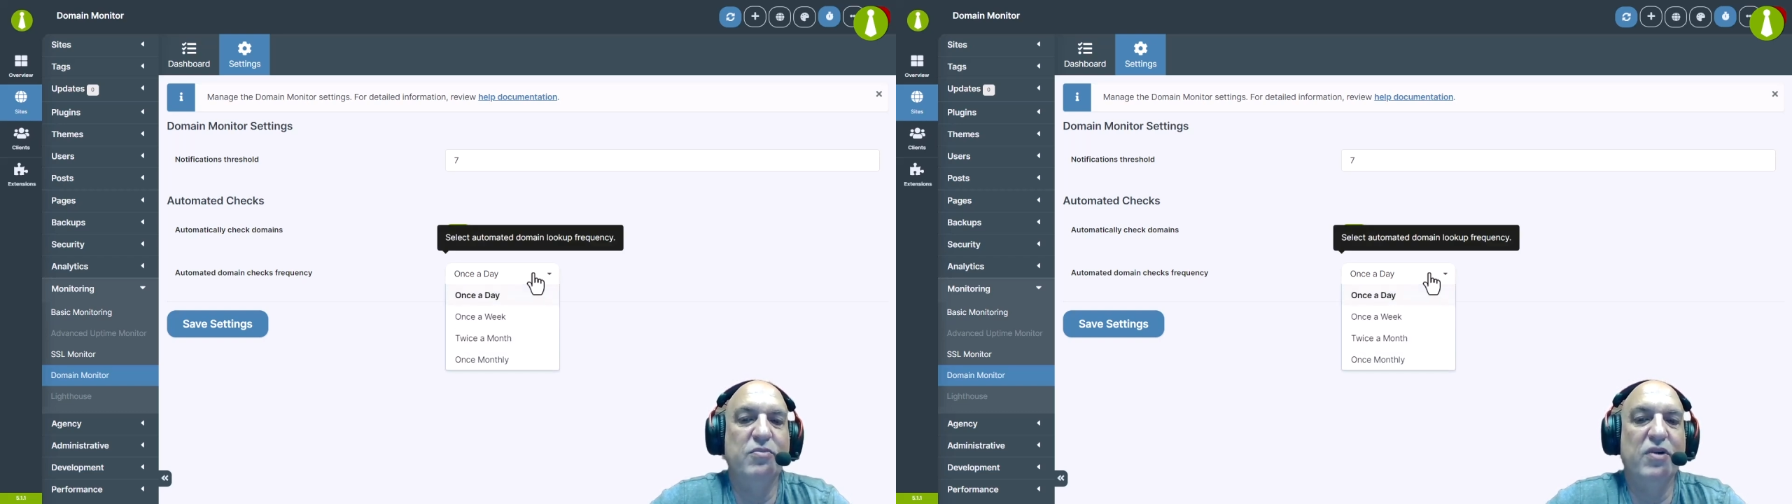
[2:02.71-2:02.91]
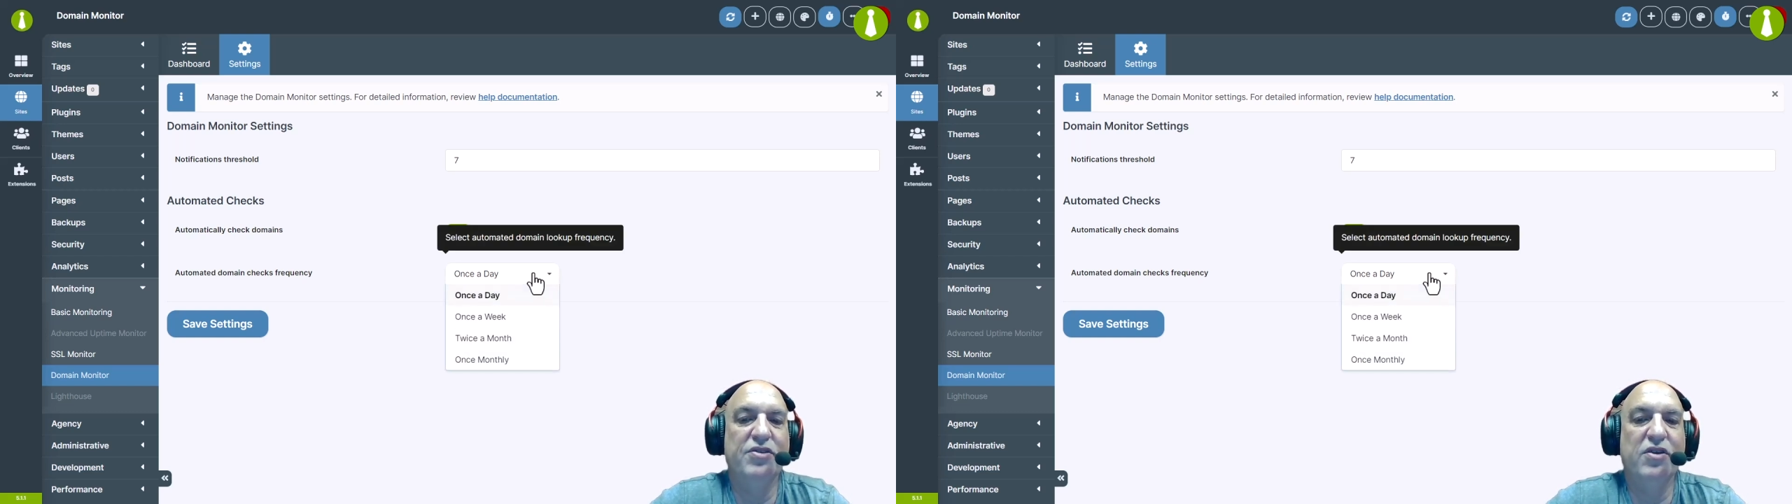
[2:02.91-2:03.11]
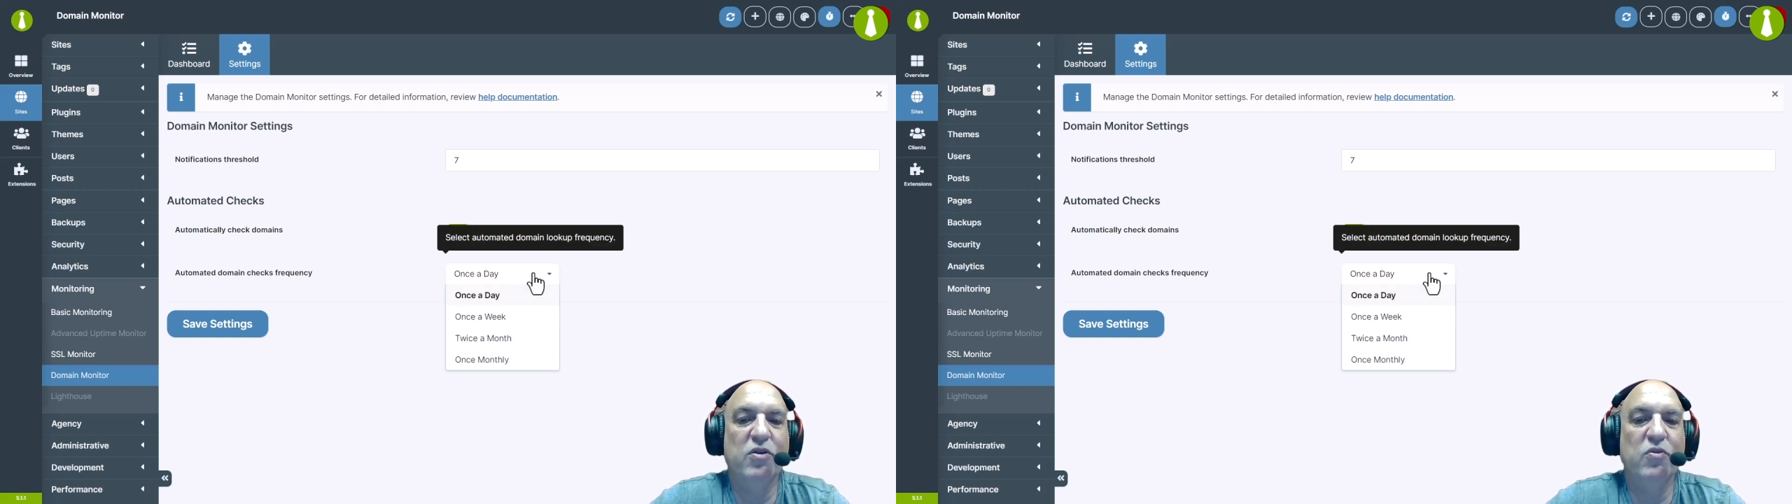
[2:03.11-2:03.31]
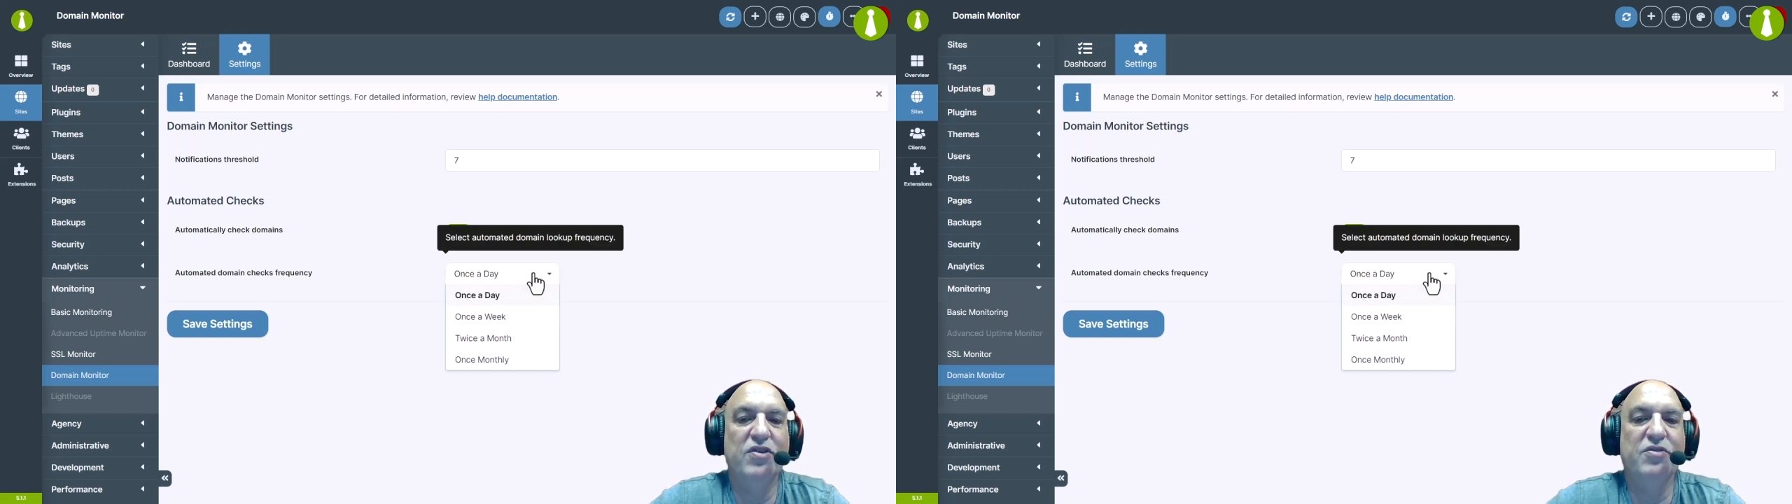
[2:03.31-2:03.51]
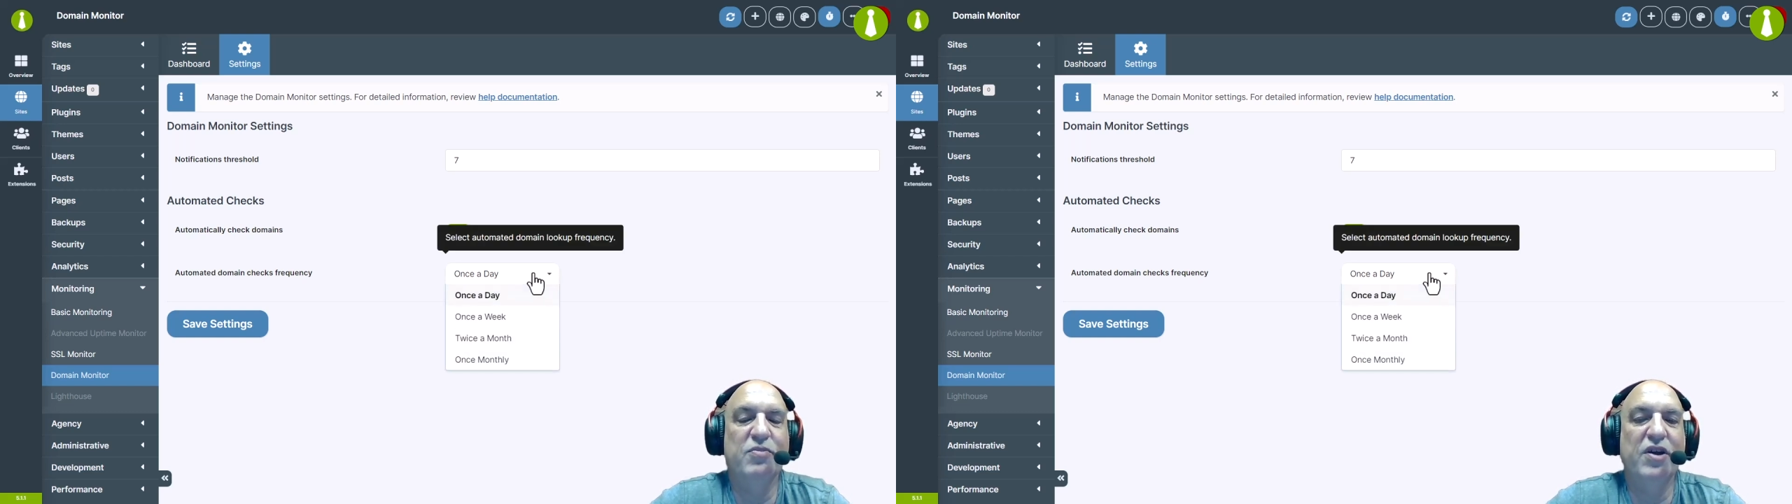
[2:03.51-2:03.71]
month, or
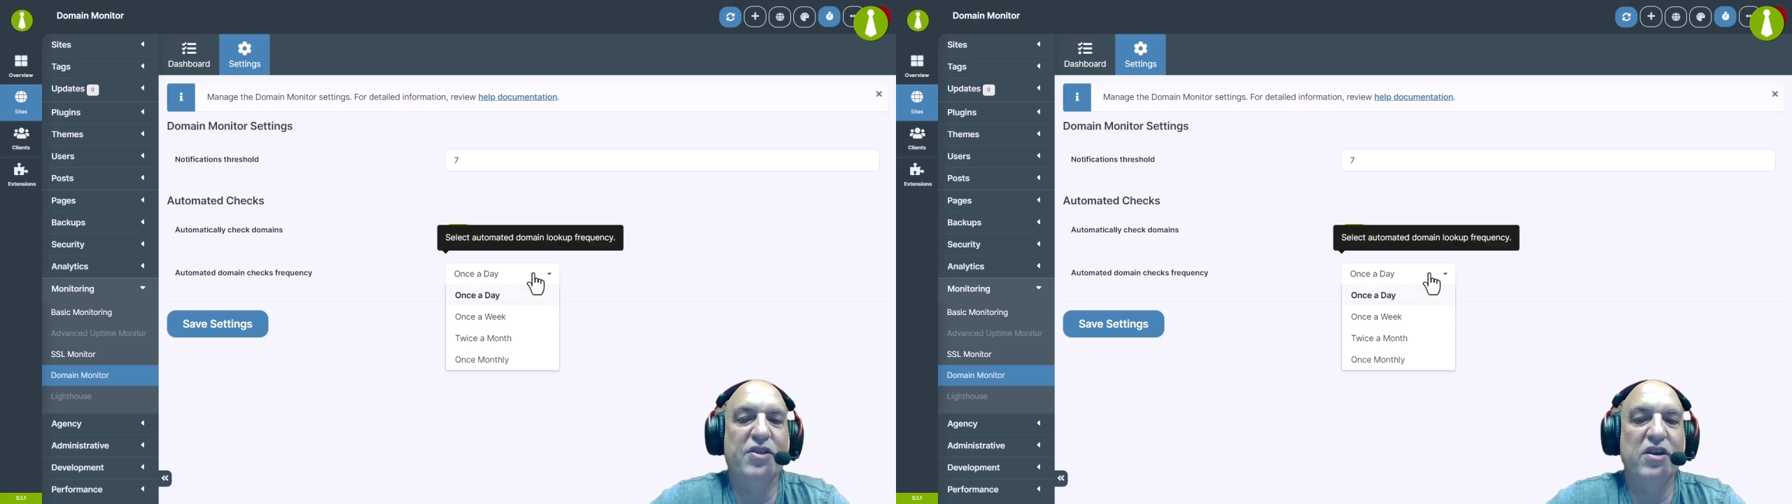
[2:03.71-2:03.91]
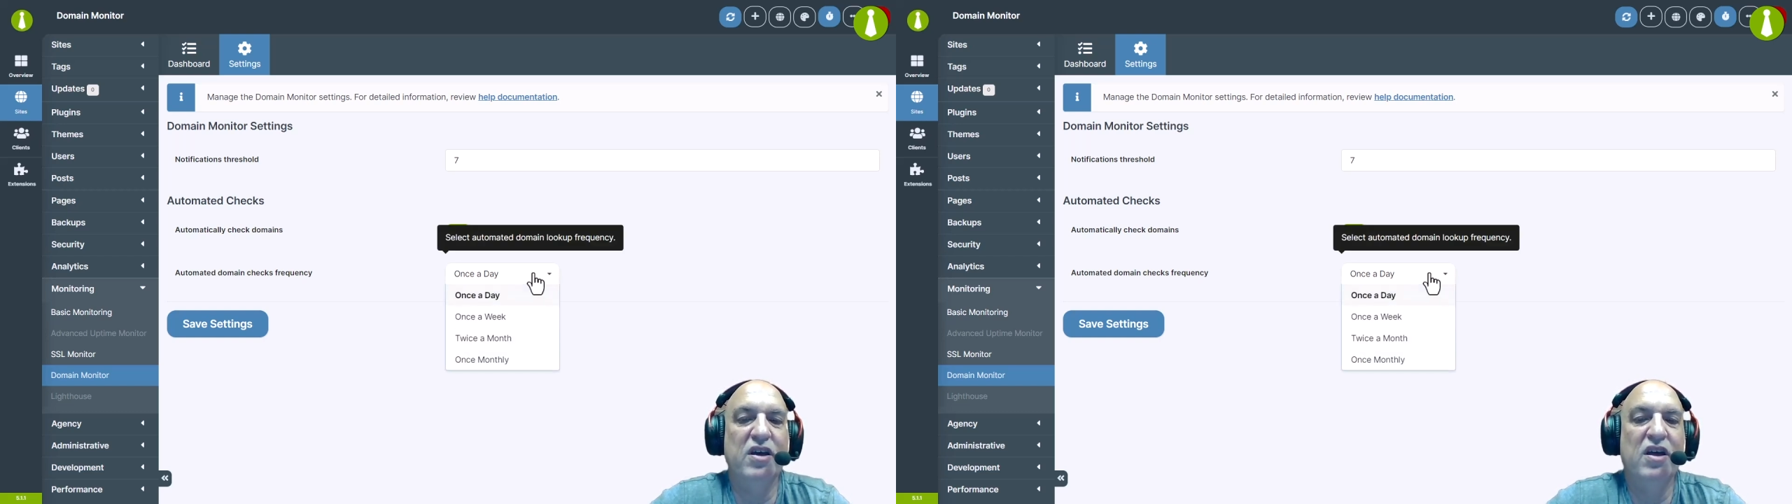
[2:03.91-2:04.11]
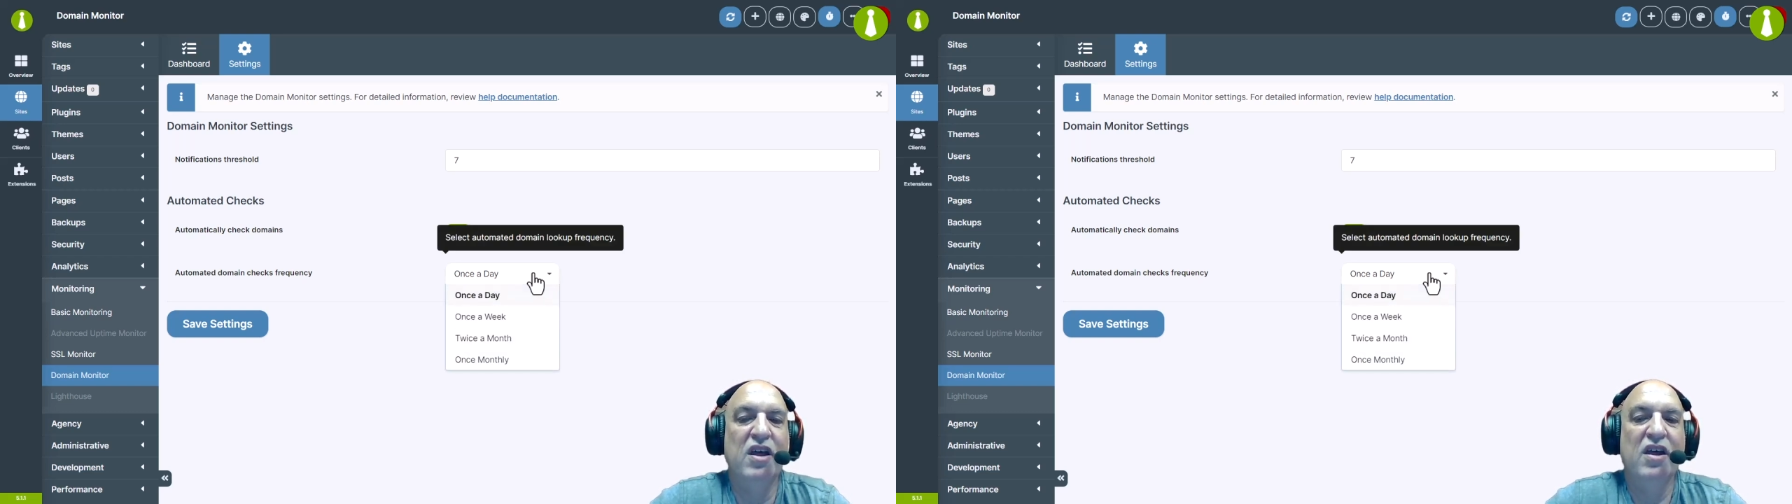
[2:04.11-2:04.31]
once monthly.